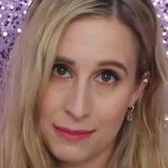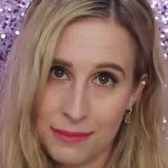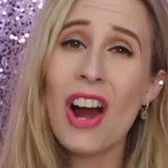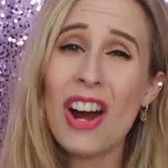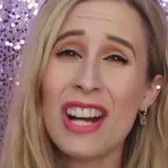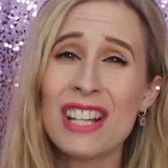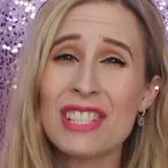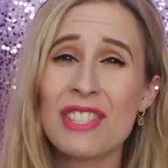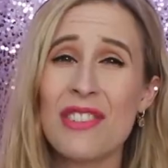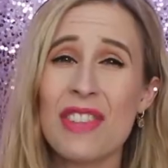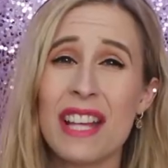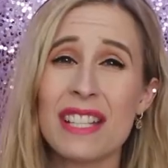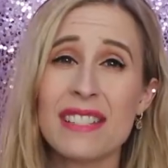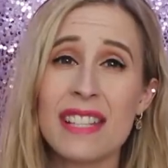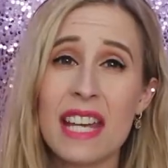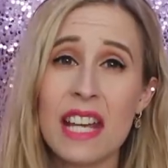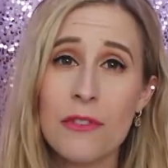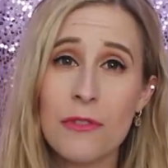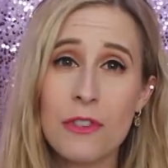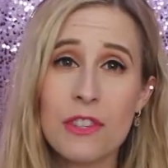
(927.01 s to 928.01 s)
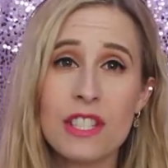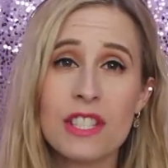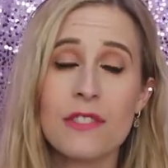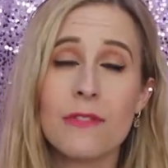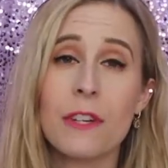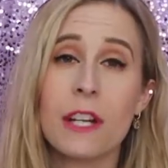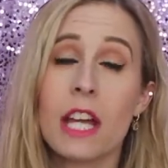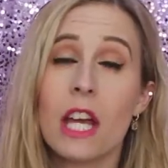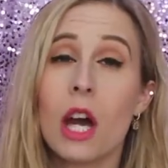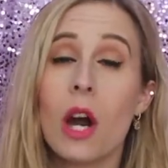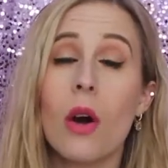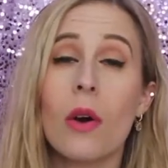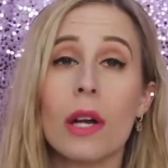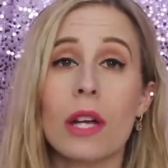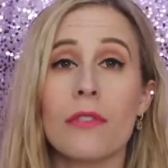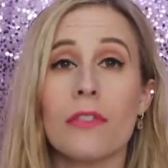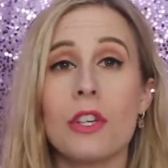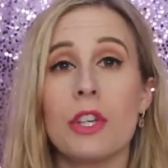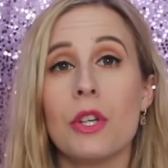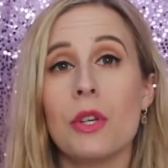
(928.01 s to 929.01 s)
Alright, so that's it for this video.
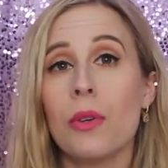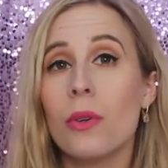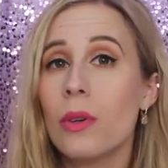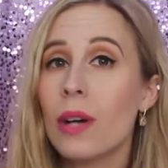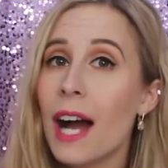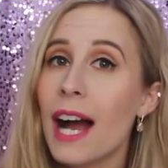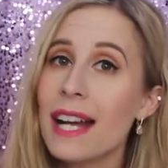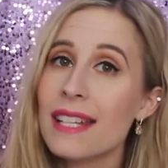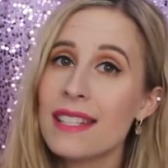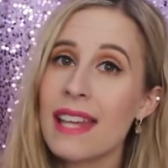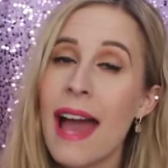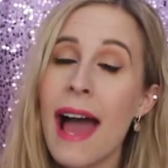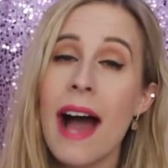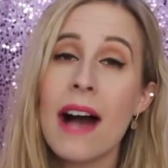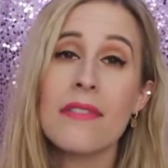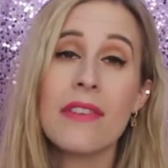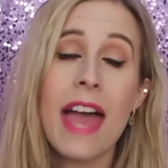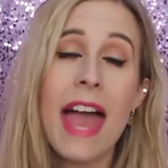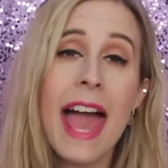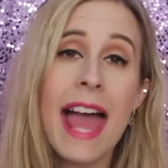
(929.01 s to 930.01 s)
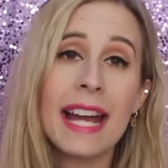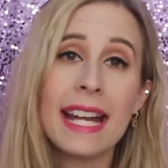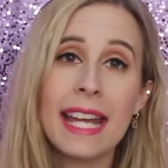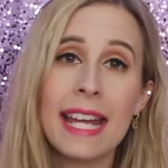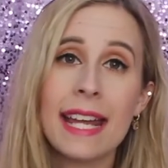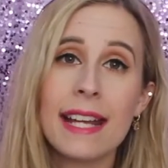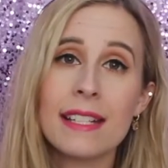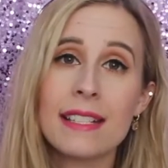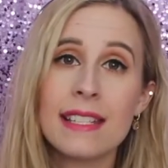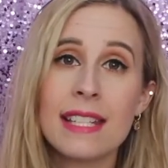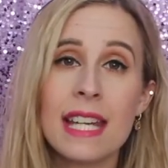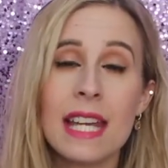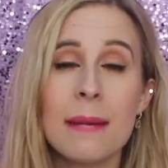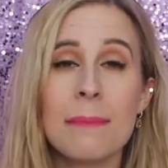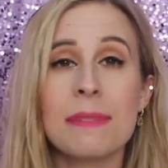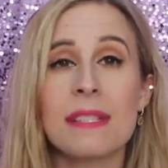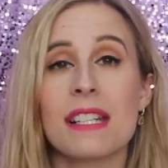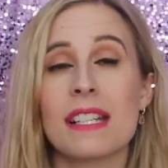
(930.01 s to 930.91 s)
If you guys have any tips,